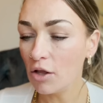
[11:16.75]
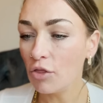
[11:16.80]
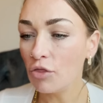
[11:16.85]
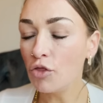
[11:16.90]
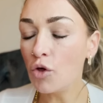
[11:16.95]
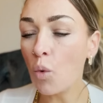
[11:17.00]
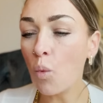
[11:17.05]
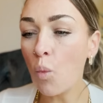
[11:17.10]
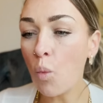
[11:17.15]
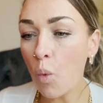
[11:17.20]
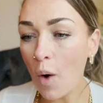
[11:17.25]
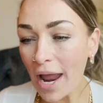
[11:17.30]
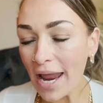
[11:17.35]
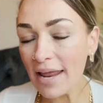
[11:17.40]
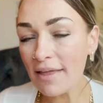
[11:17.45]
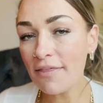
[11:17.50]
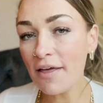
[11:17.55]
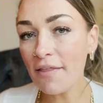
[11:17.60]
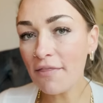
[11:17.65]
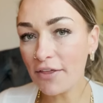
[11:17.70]
the way
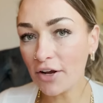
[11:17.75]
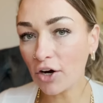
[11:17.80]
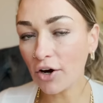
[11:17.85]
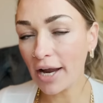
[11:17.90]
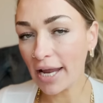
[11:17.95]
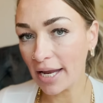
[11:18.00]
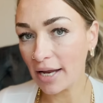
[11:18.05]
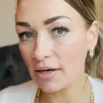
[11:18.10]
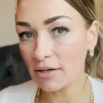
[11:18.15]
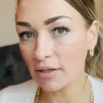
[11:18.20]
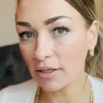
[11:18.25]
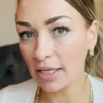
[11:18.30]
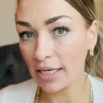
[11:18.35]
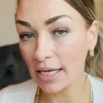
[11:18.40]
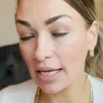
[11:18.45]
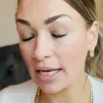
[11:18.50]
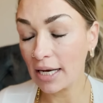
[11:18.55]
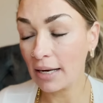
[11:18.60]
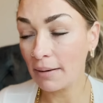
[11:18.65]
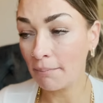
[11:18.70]
that they're handling
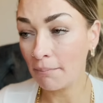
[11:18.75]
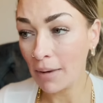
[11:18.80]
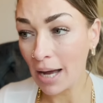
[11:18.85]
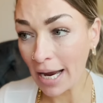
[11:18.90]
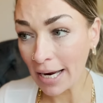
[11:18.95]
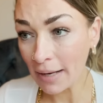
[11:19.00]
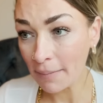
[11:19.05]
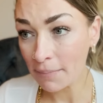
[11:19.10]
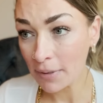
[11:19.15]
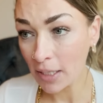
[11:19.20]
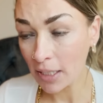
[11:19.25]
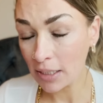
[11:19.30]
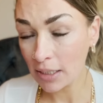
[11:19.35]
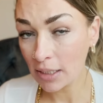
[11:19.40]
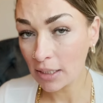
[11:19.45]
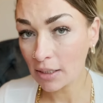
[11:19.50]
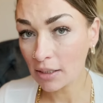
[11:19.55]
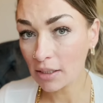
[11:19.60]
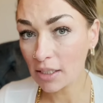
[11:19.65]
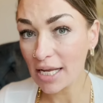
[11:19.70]
it, in my
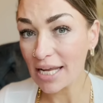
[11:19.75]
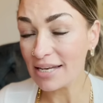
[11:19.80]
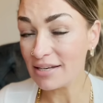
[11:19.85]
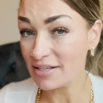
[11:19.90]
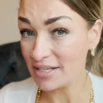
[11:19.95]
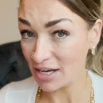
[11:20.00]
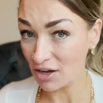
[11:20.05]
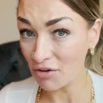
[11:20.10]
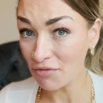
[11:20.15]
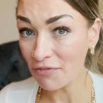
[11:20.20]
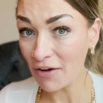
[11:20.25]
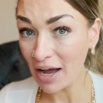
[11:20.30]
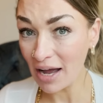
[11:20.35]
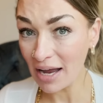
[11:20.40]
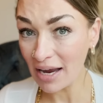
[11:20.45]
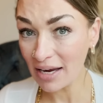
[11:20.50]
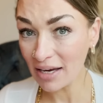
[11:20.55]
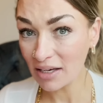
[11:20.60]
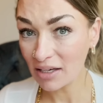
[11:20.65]
opinion, in Delphi